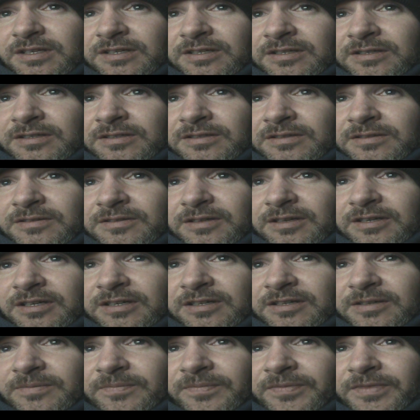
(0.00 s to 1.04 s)
they're
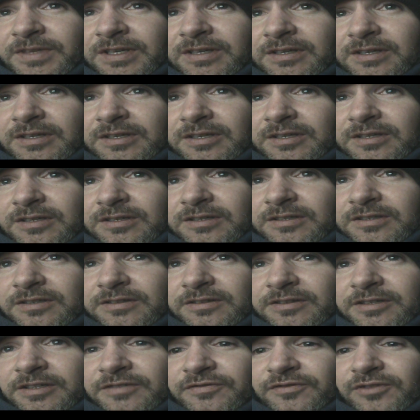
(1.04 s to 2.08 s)

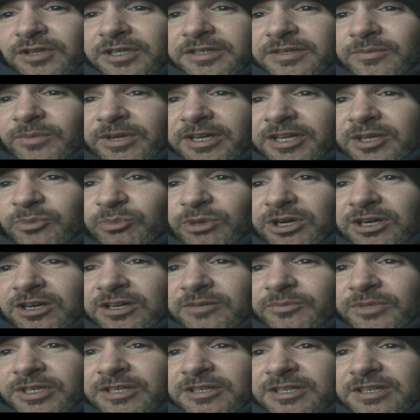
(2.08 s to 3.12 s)
flooding my
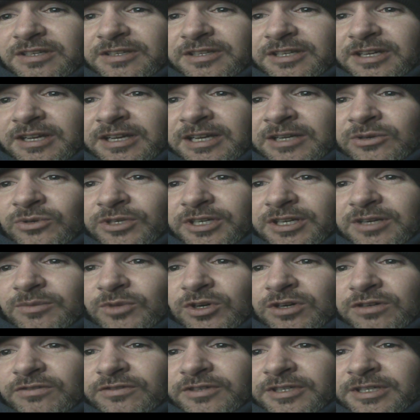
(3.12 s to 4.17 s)
apartment, and the guy would come
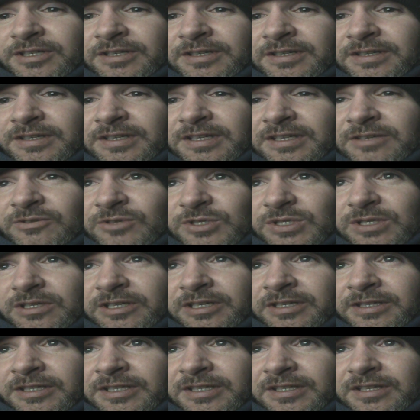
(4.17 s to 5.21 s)
over and he was
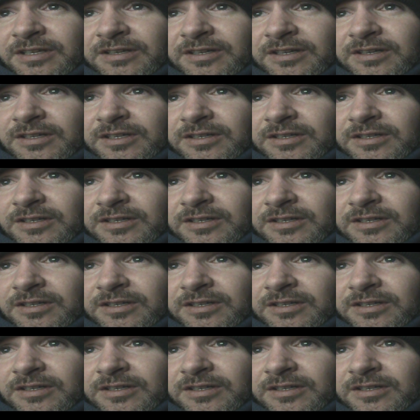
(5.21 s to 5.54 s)
like,